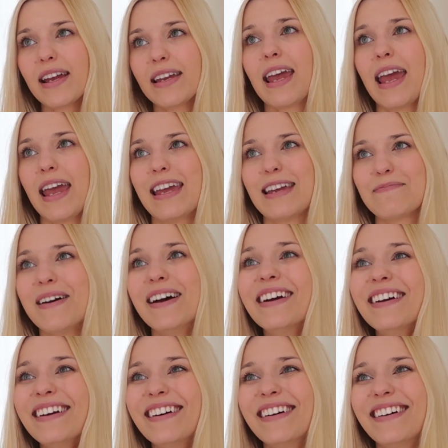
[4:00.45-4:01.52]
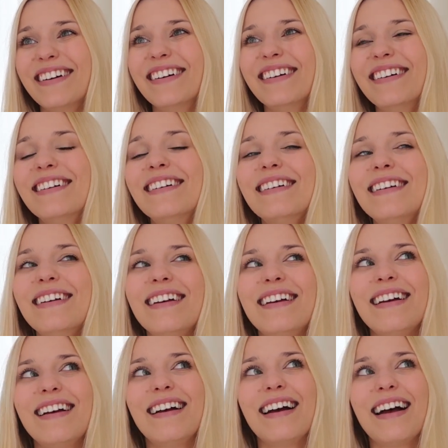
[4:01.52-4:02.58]
I came.
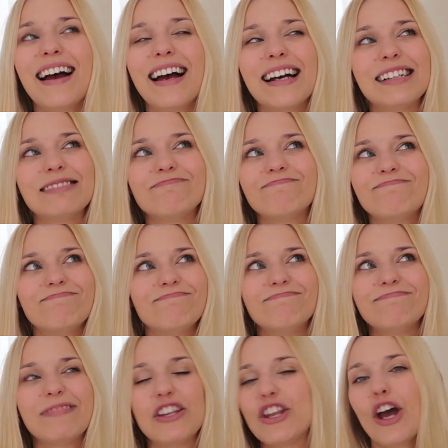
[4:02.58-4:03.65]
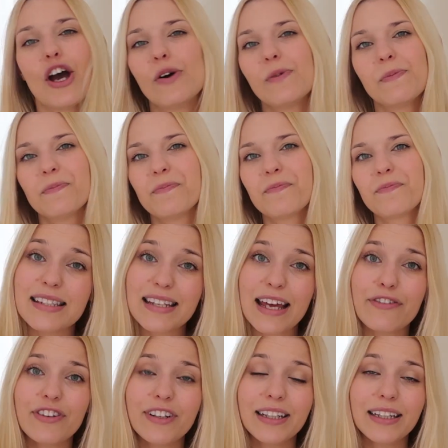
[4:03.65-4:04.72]
No, it is
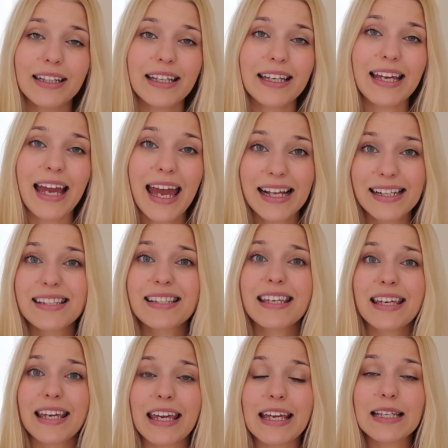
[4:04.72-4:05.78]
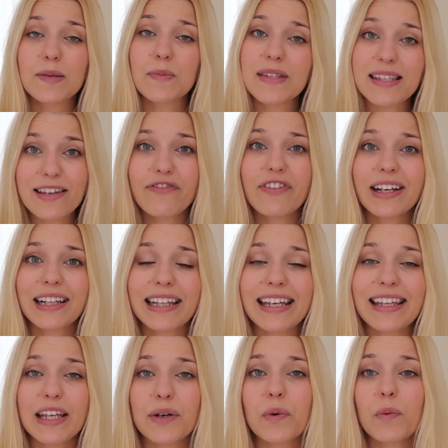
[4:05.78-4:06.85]
definitely Helsinki
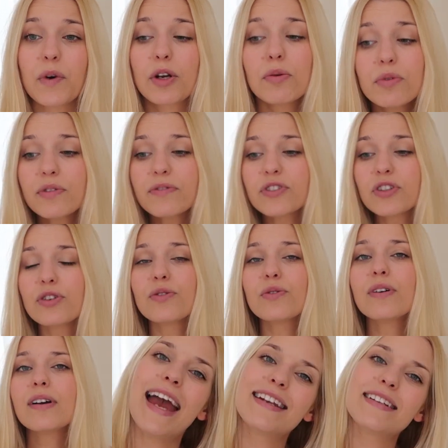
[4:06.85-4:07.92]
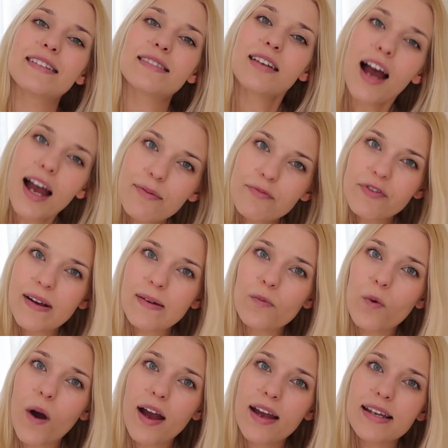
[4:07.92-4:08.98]
specifically that we want to move to. And time frame
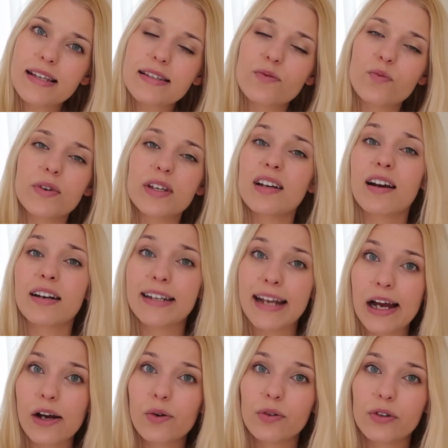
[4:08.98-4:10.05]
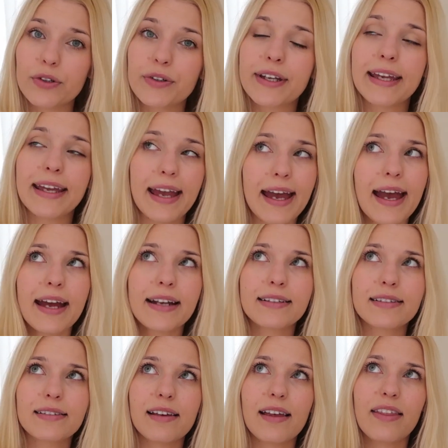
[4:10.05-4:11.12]
wise, we are now looking
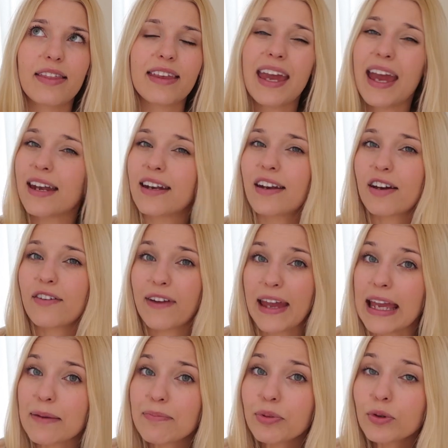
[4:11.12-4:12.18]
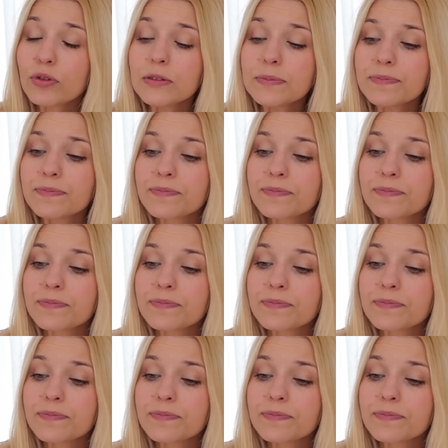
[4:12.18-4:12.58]
at the end of April.